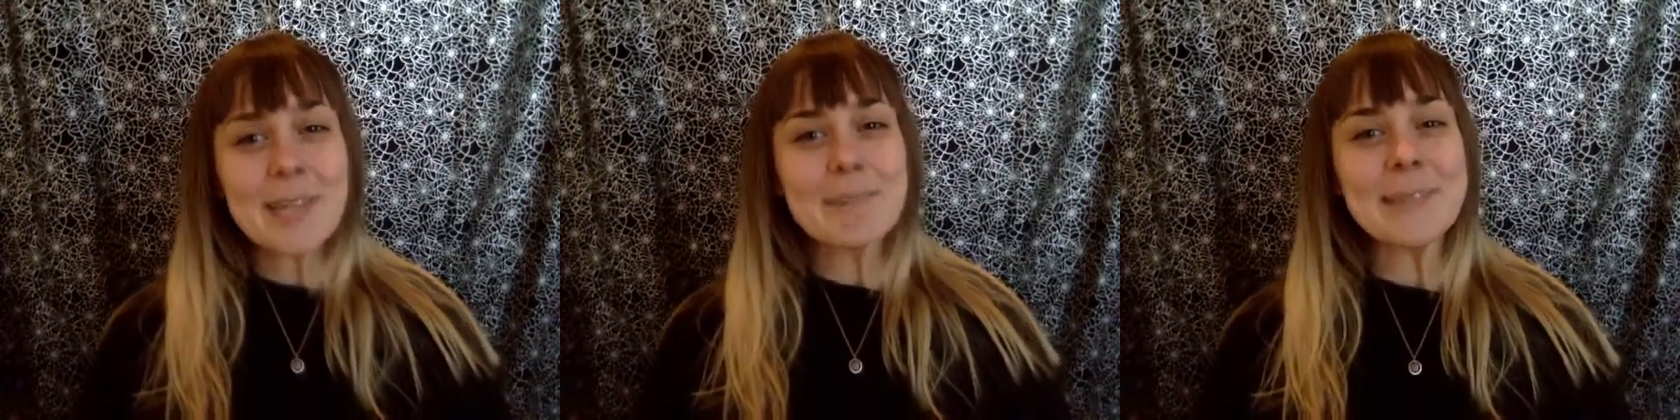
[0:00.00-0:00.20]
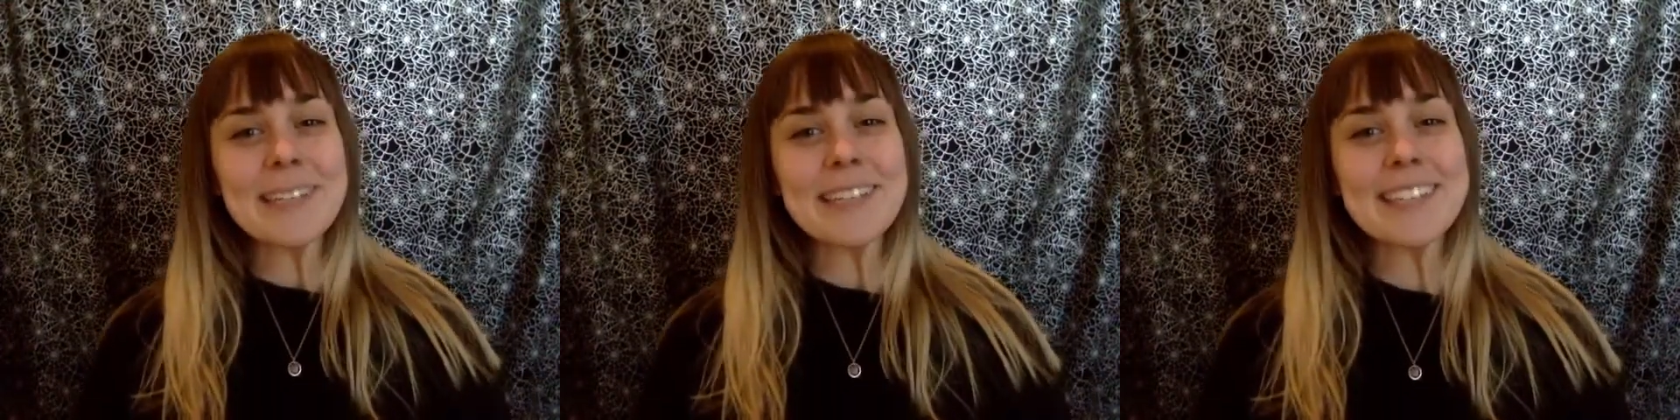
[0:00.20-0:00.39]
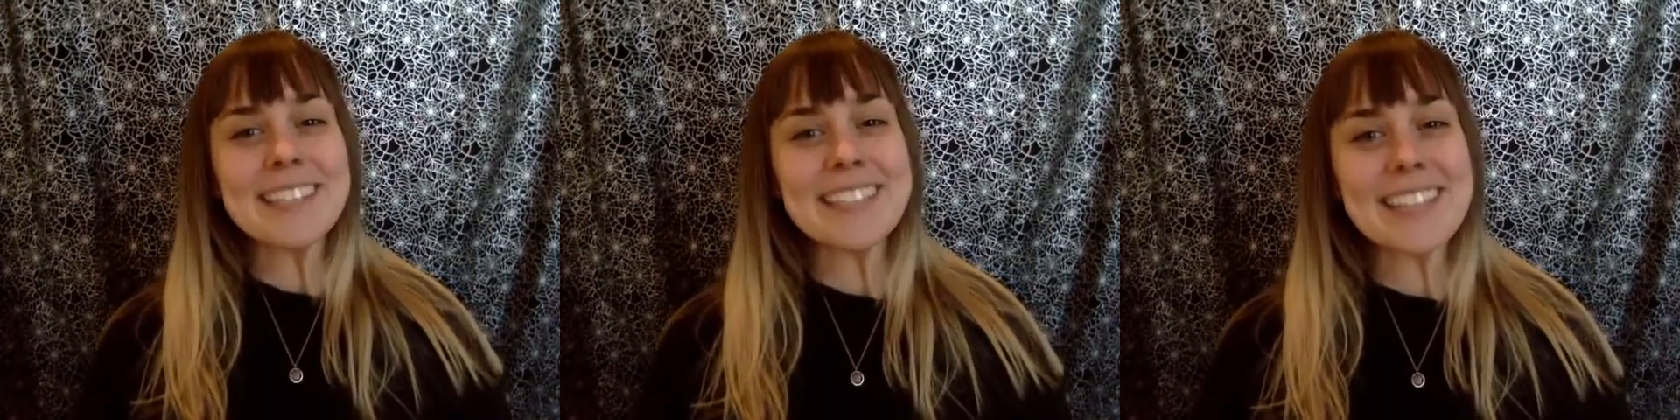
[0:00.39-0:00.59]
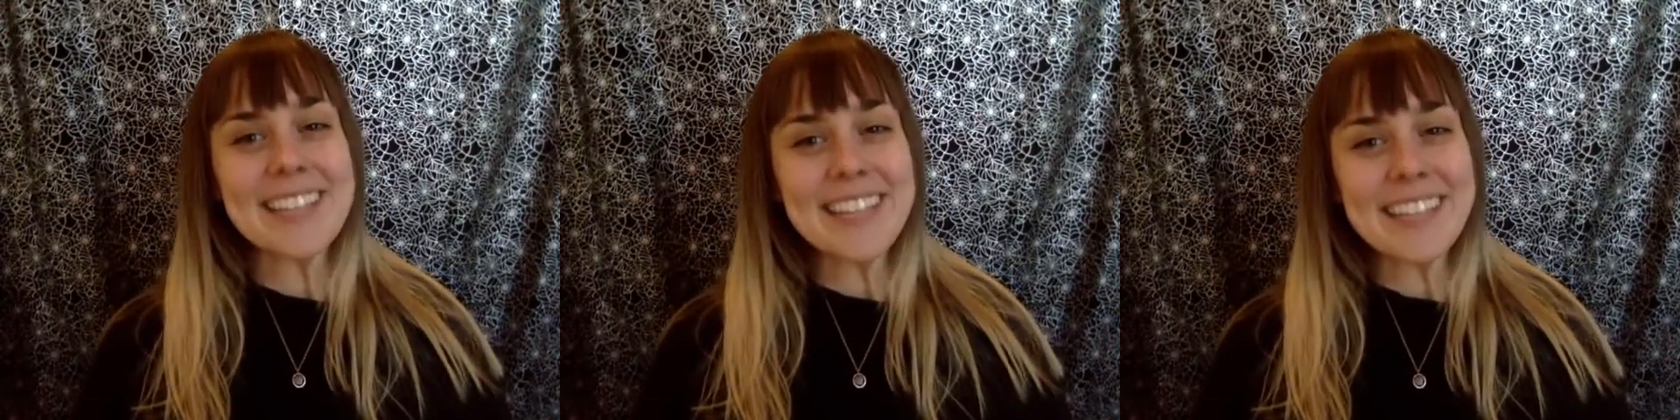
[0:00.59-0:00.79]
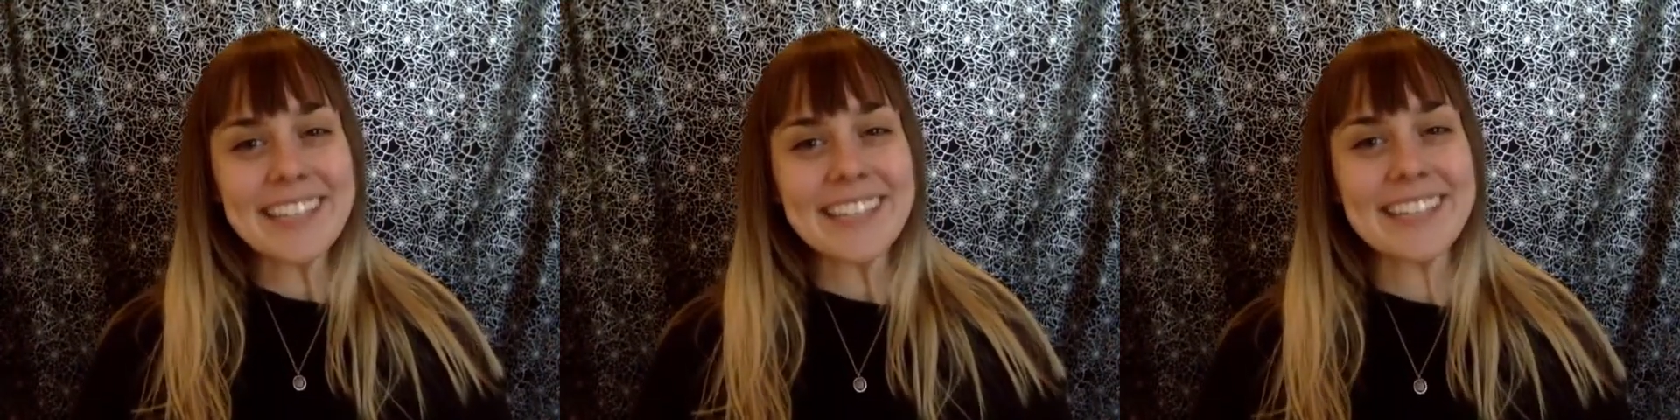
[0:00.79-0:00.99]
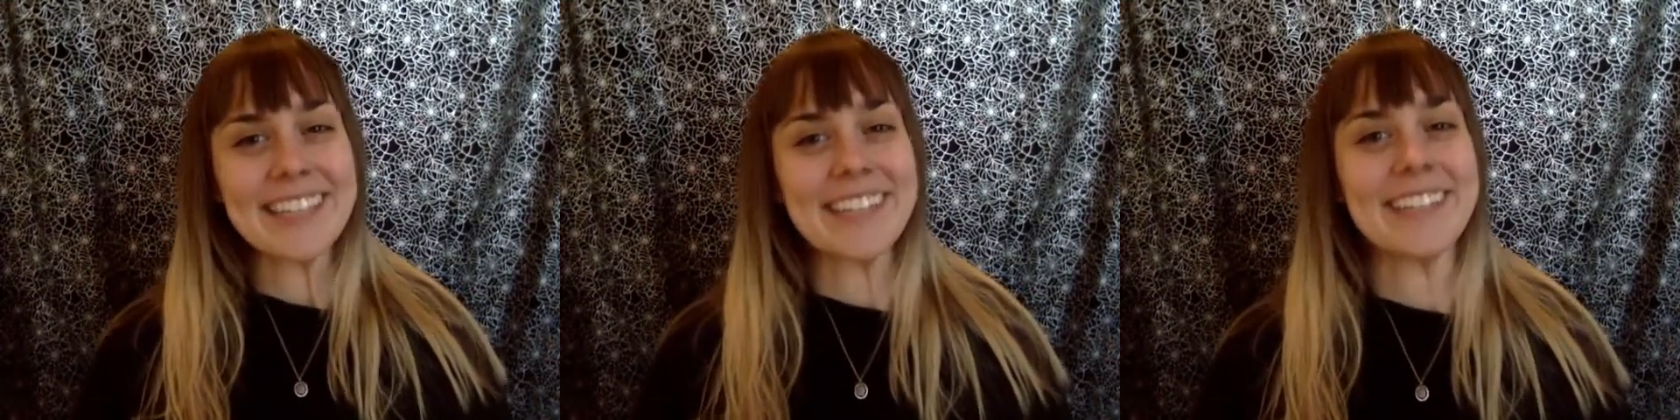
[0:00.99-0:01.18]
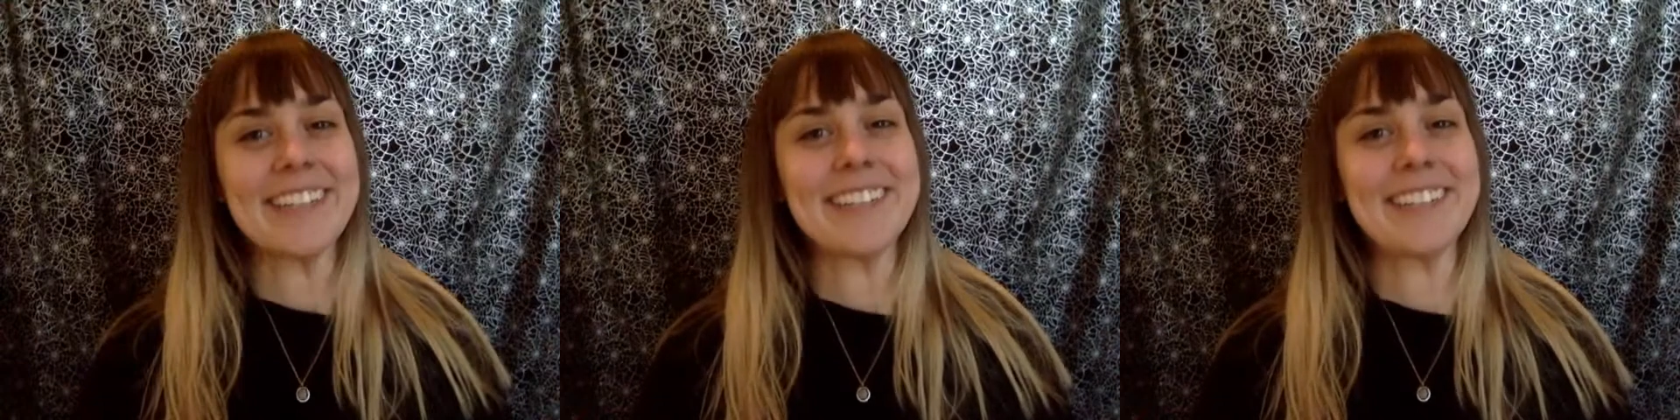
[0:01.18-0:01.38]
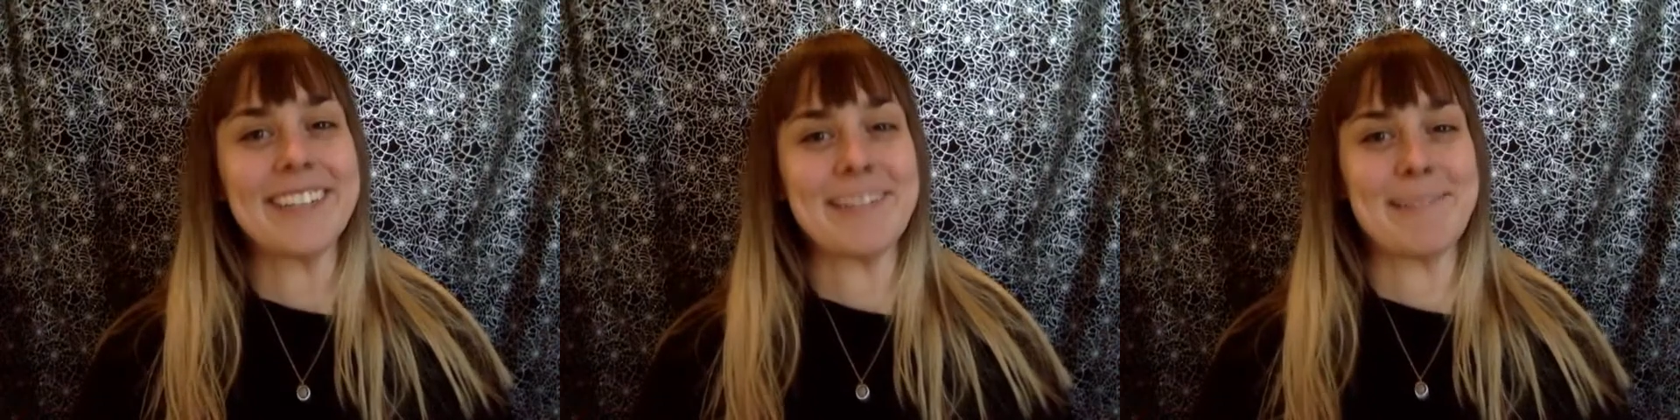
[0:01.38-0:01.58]
Because they can
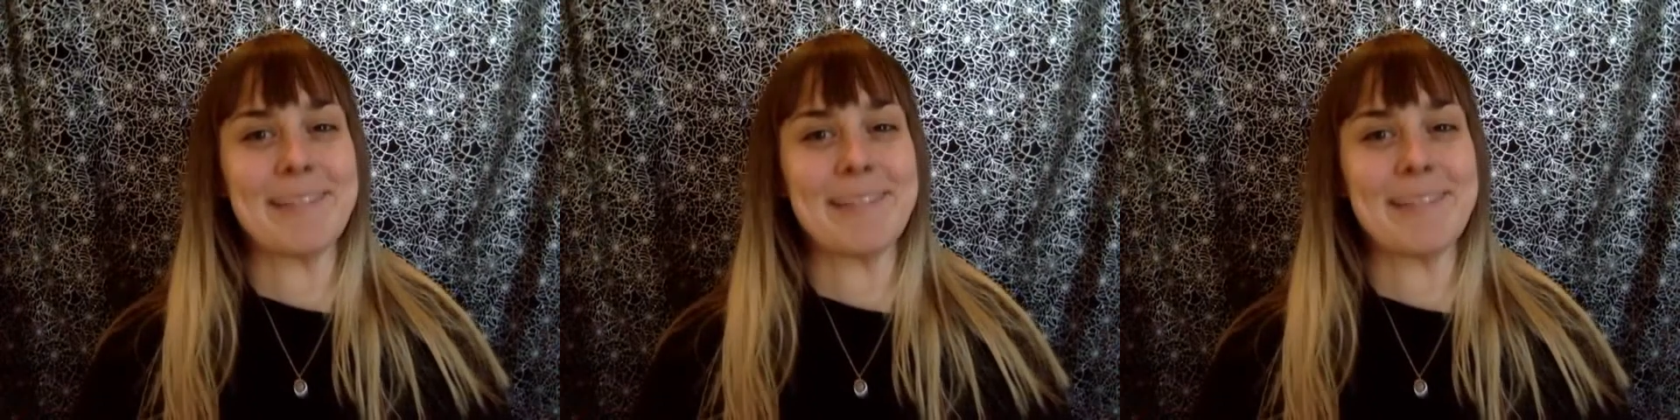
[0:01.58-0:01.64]
hear you